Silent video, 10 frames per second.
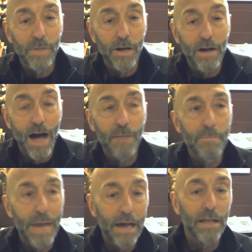male
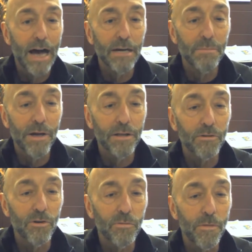a cappella
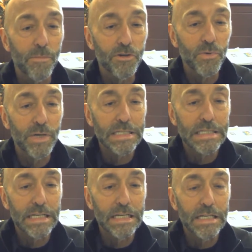group from the Twin
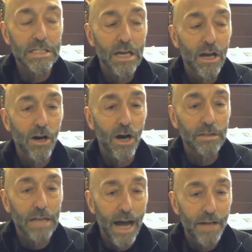Cities
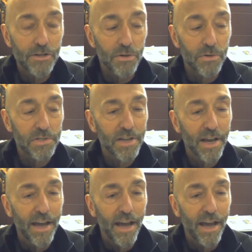called Cantus,